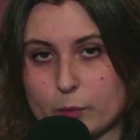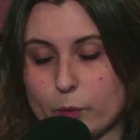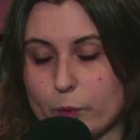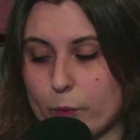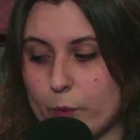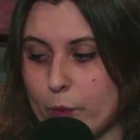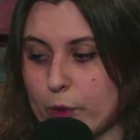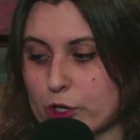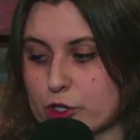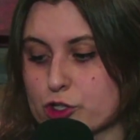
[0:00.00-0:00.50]

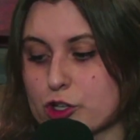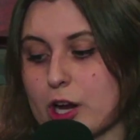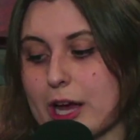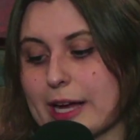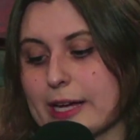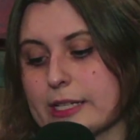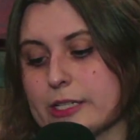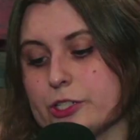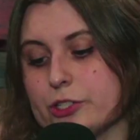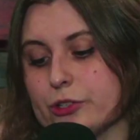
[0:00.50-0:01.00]
We're
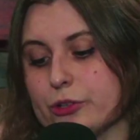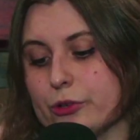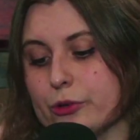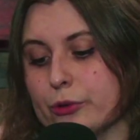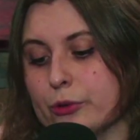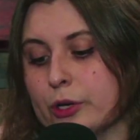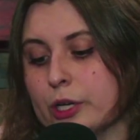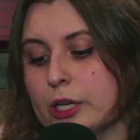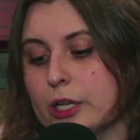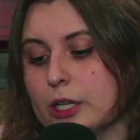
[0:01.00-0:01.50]
trying
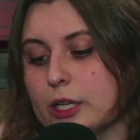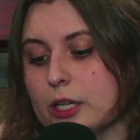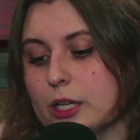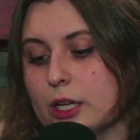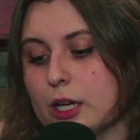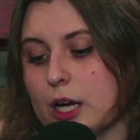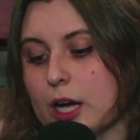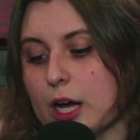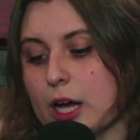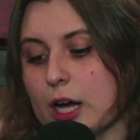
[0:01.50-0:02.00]
to
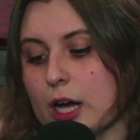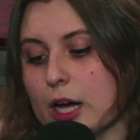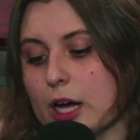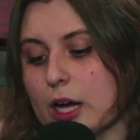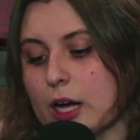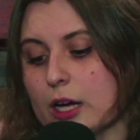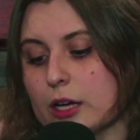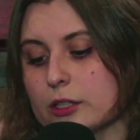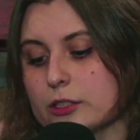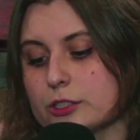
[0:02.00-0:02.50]

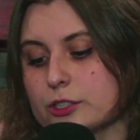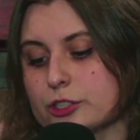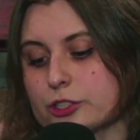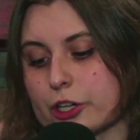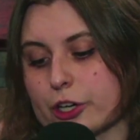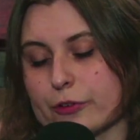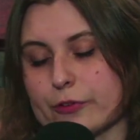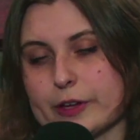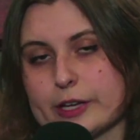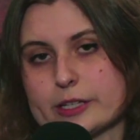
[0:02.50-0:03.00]

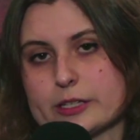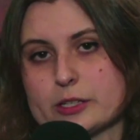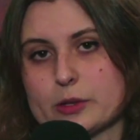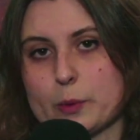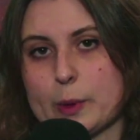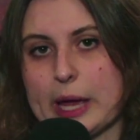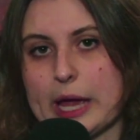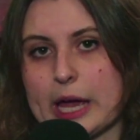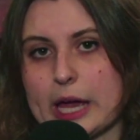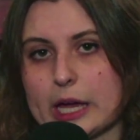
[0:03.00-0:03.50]
surface
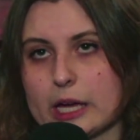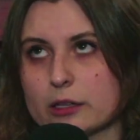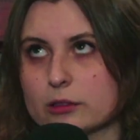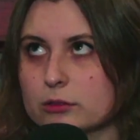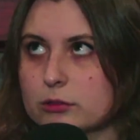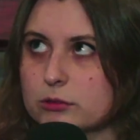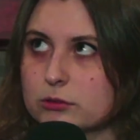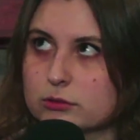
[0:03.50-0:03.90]
away,